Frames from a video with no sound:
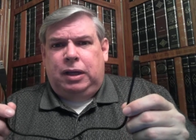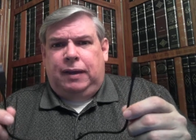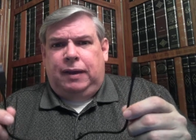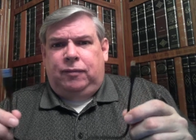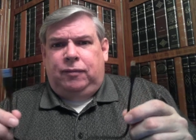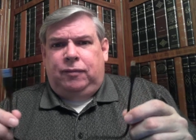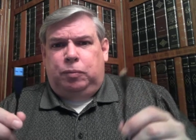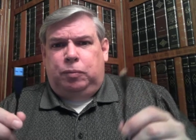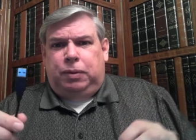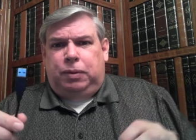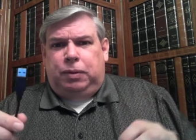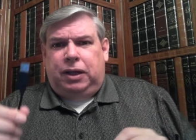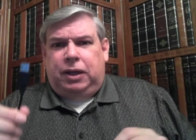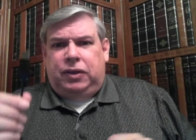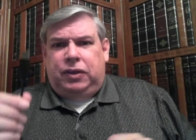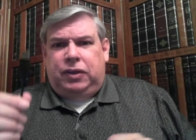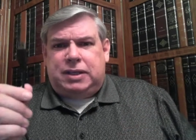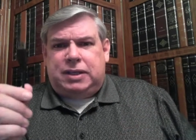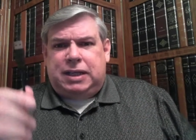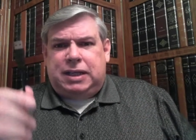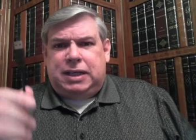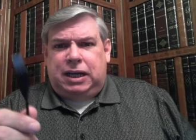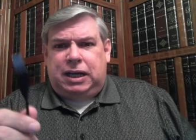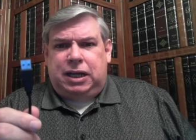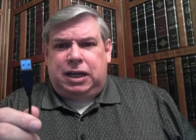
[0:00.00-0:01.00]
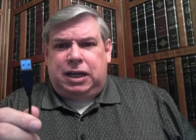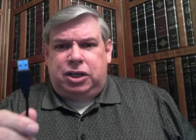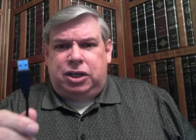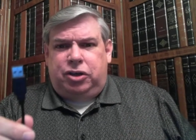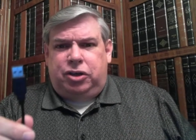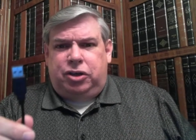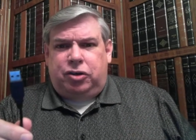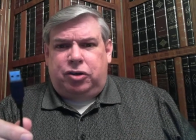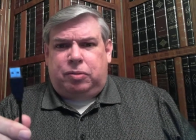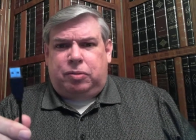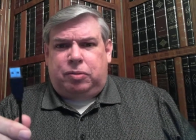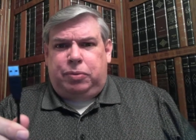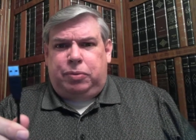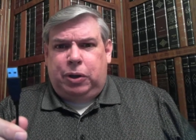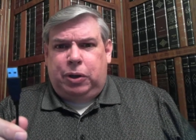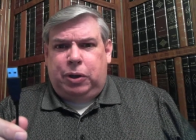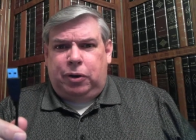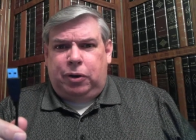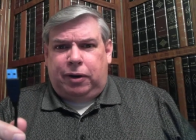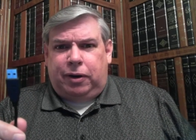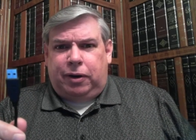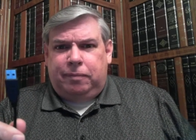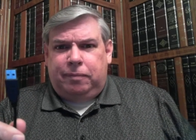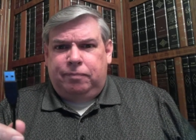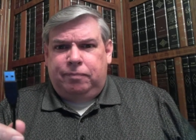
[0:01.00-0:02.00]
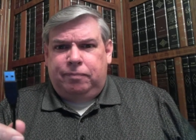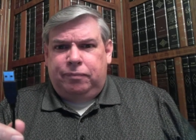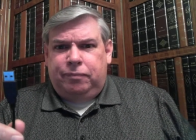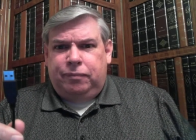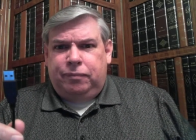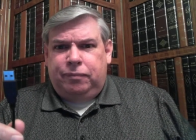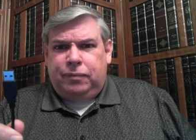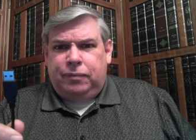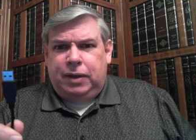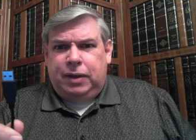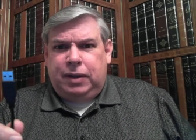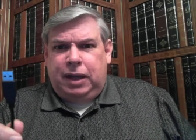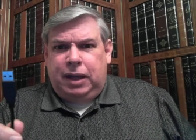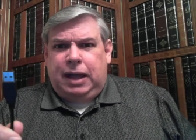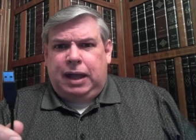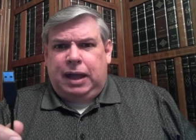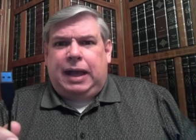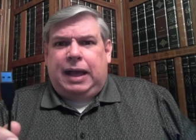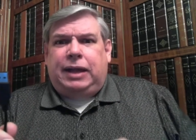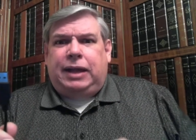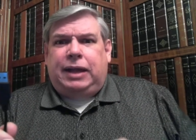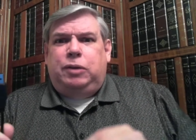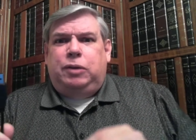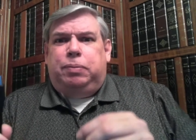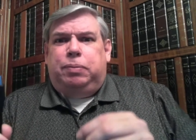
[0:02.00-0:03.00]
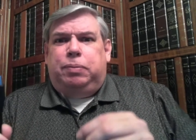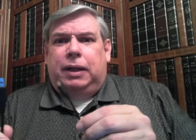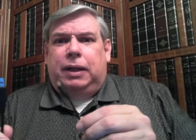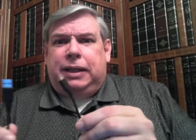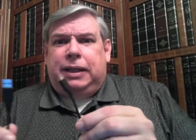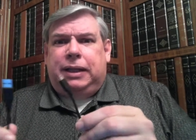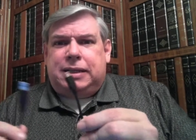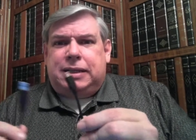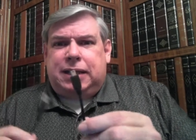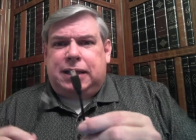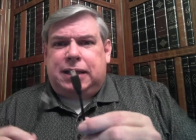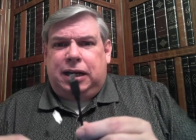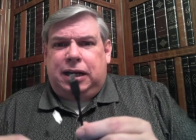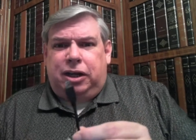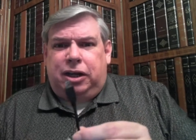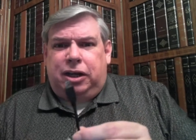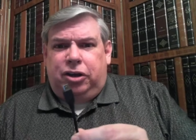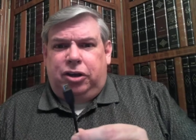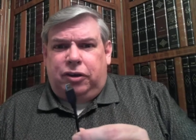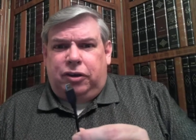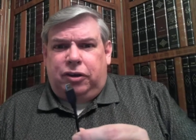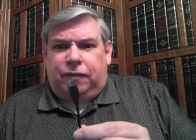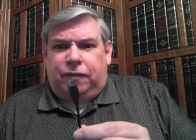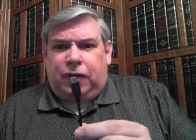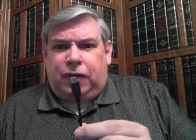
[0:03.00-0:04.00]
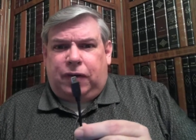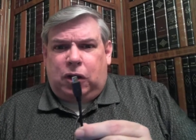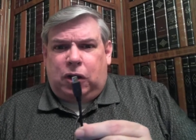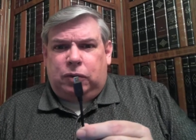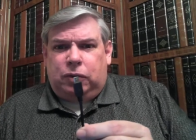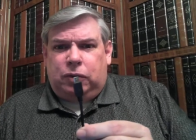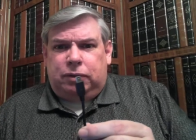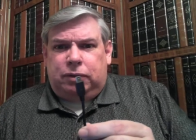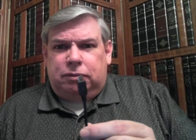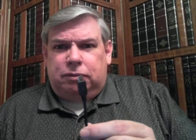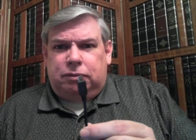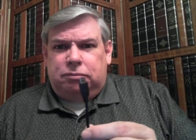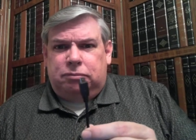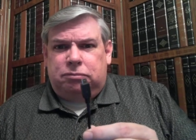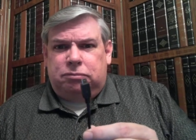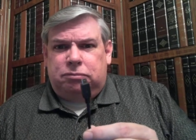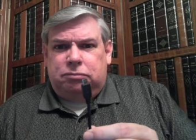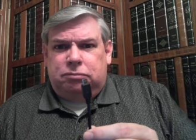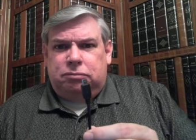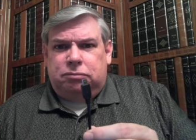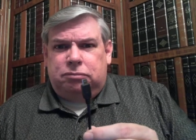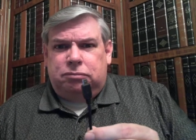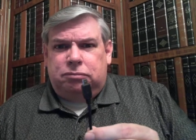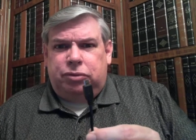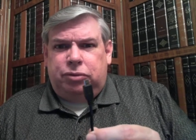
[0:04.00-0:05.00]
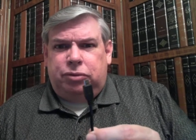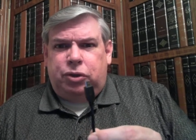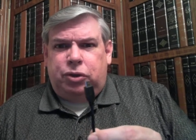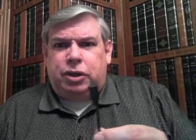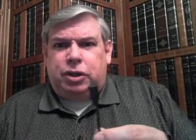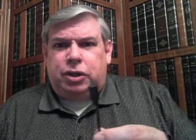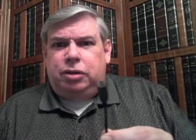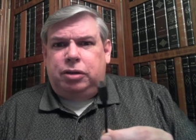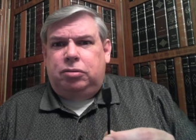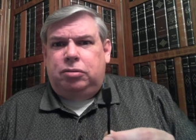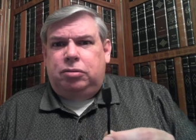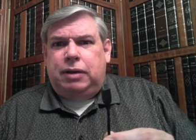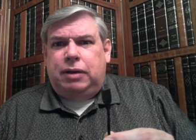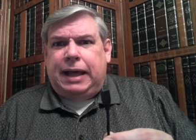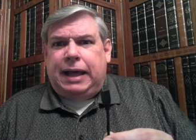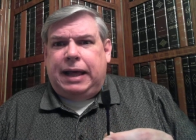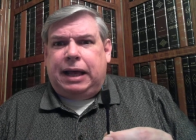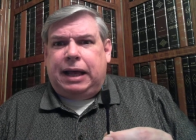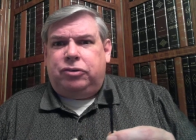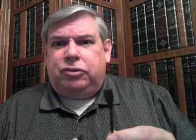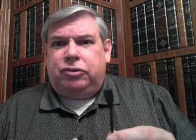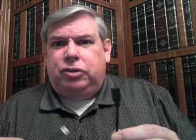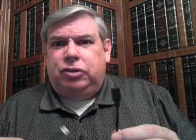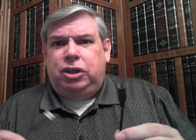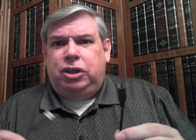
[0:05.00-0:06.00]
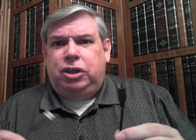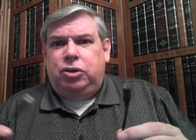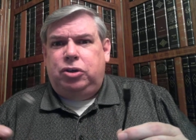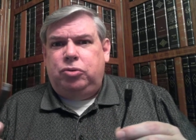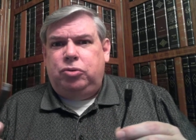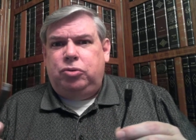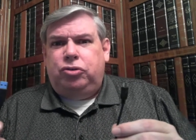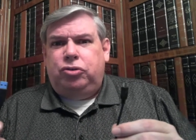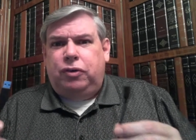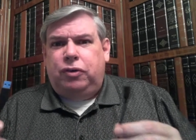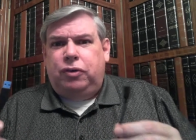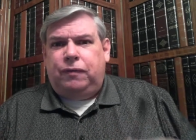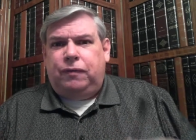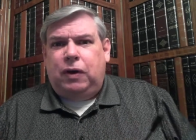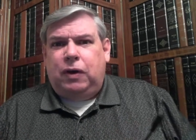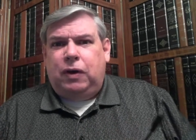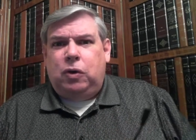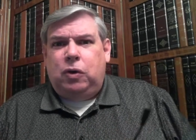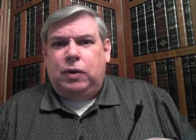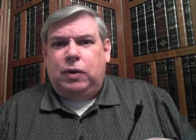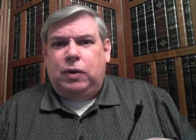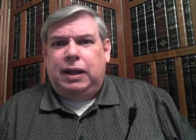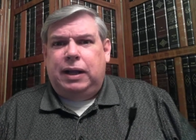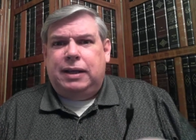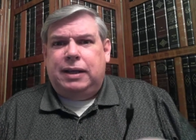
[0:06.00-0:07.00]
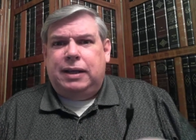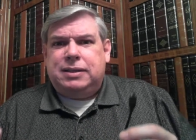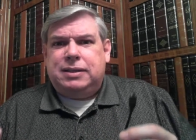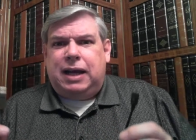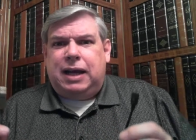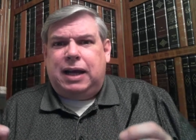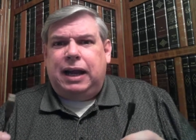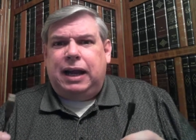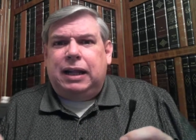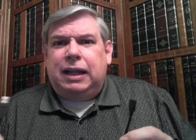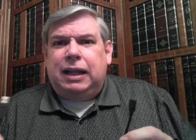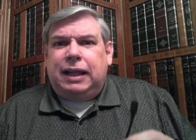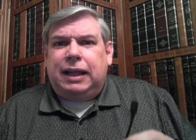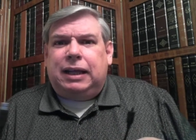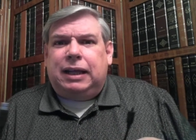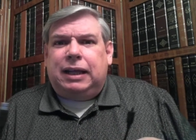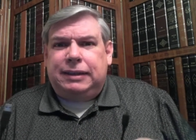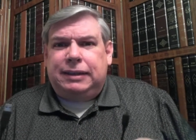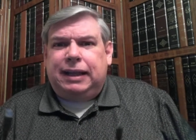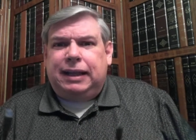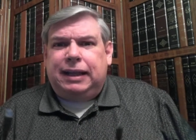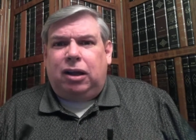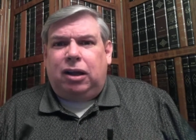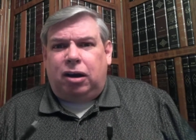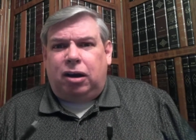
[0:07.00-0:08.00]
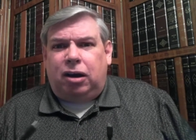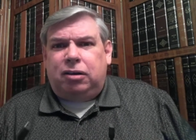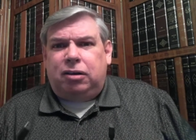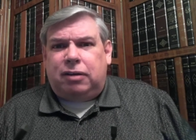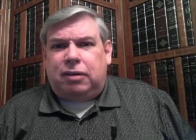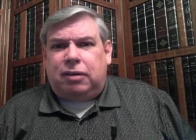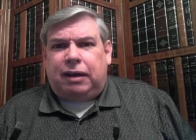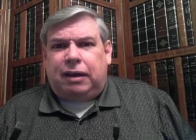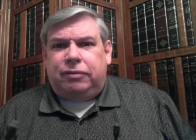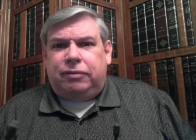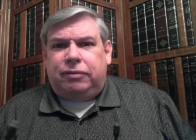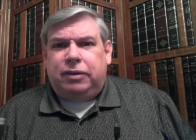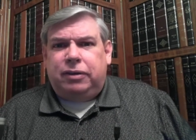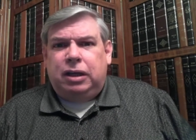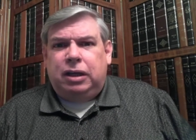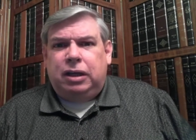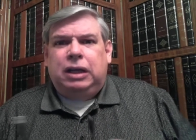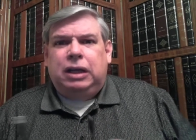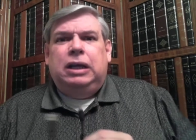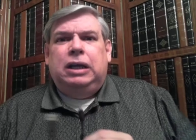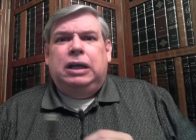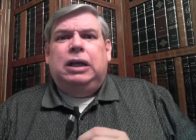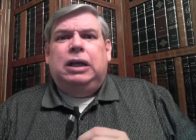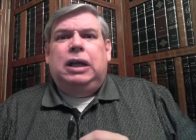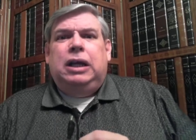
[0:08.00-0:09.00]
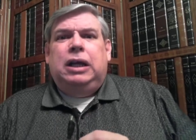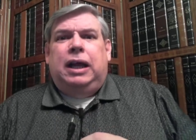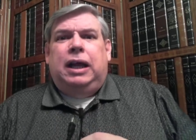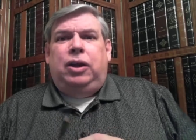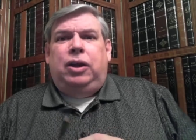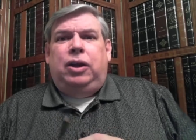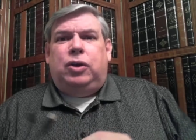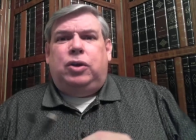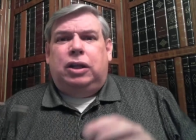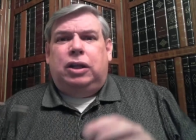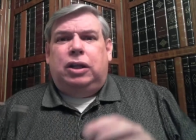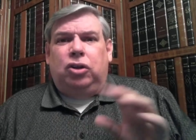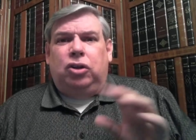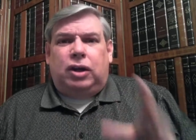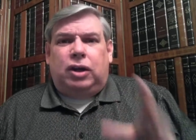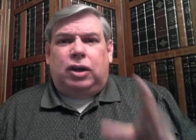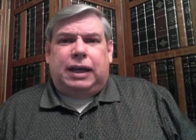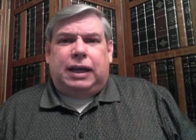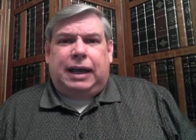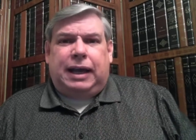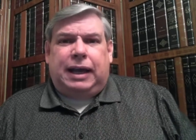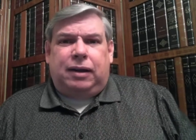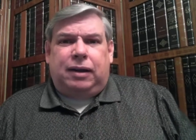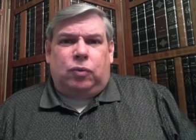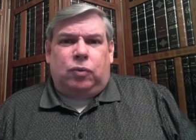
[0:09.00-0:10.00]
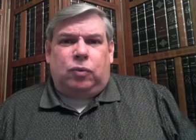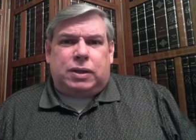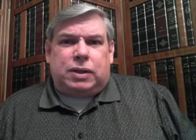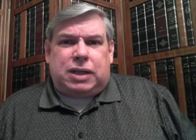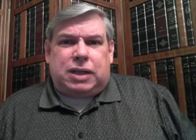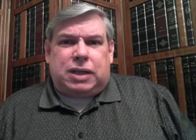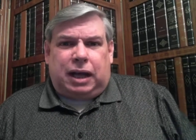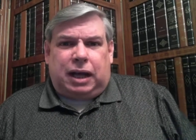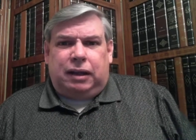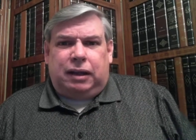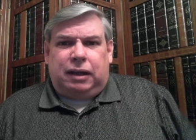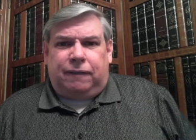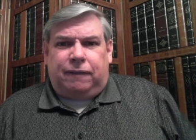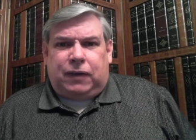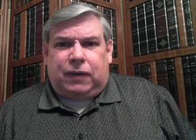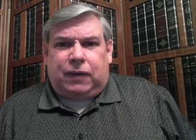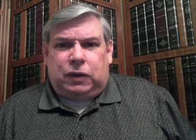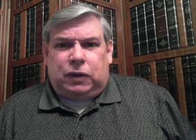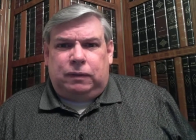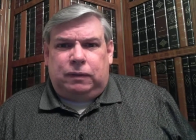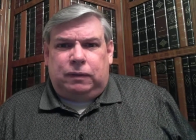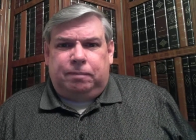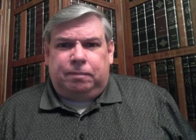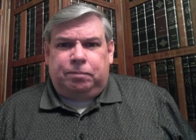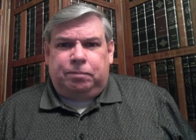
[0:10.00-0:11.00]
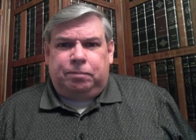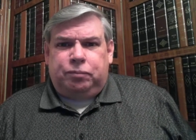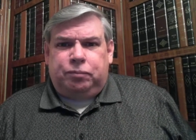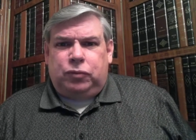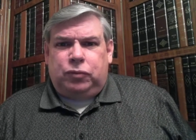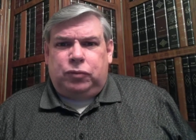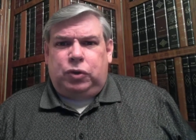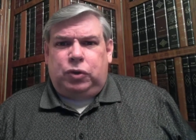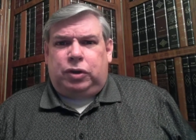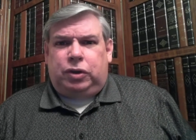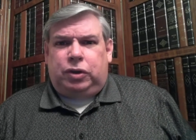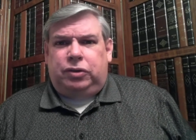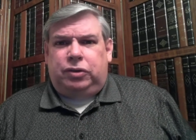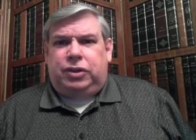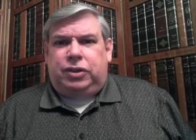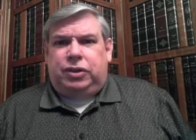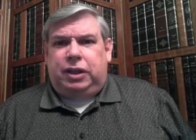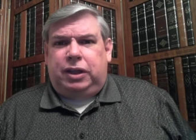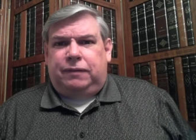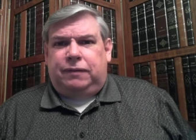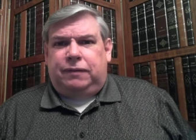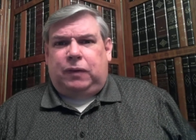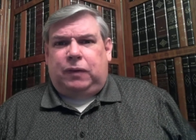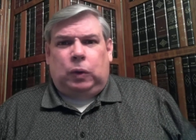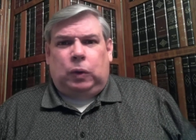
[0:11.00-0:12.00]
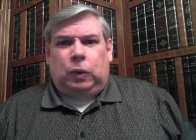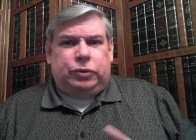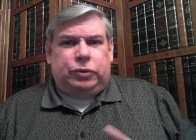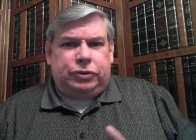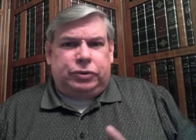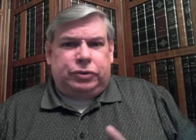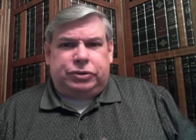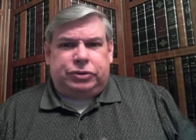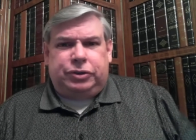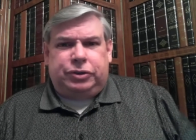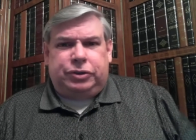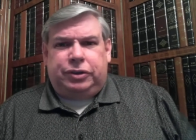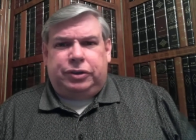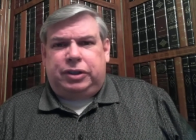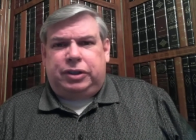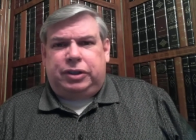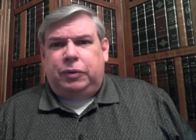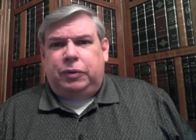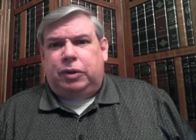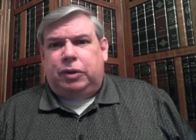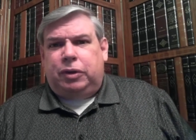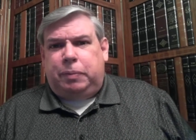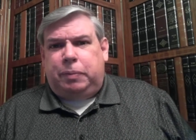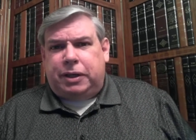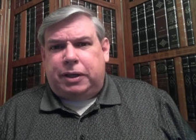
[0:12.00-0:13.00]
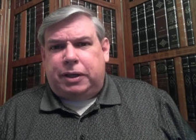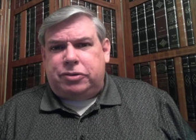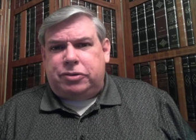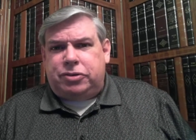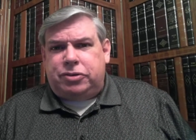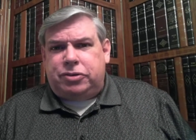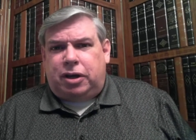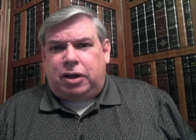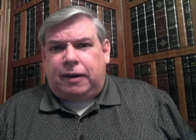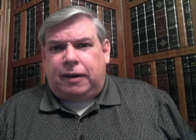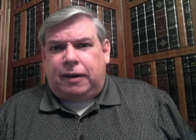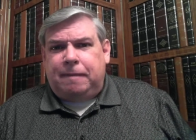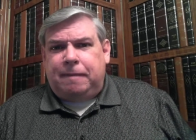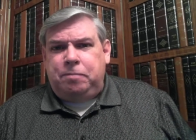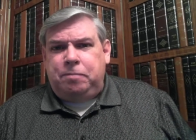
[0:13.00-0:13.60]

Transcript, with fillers: If you plug this end into your computer and you plug this end into your phone, you can actually use your phone as kind of like a little hard drive. And you can look at what's on the phone. You can see the folders. You can see where the pictures are.